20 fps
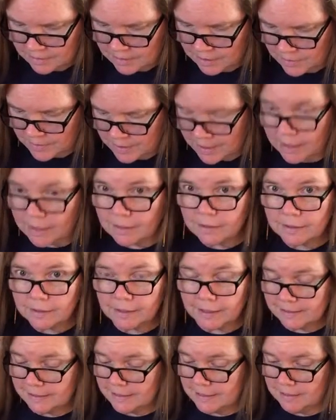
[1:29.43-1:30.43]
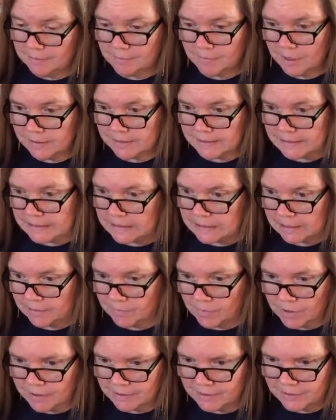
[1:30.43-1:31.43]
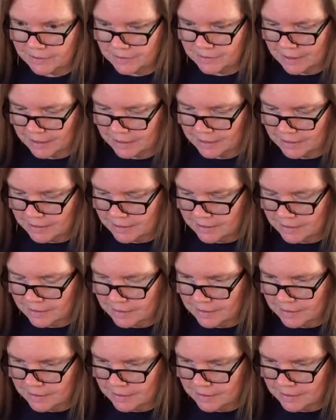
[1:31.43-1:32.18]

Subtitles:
Okay, I see them on. I'm on. Okay.